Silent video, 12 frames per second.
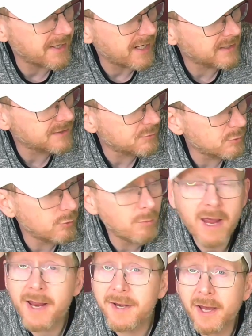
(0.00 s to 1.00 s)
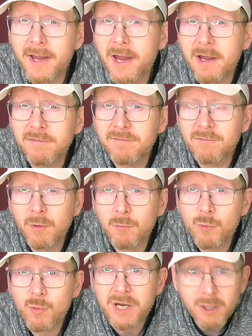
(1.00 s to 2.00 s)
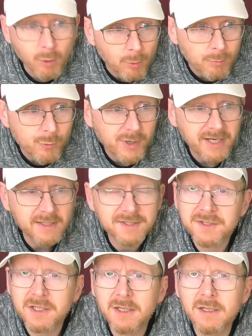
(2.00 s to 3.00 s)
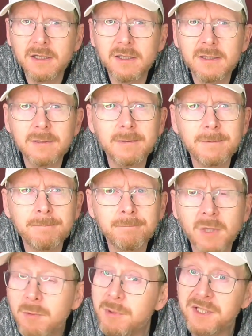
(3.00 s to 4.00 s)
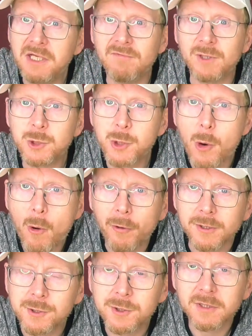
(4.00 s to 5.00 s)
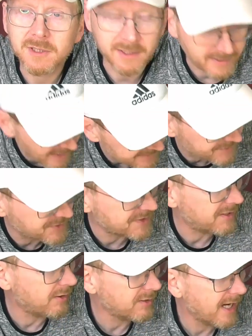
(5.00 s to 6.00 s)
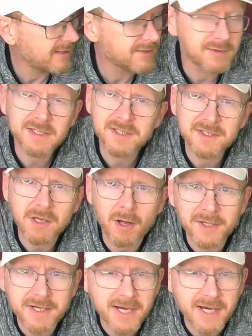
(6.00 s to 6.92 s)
next room. And I have from Rio Bricks a medieval church. Yes, okay, so this are the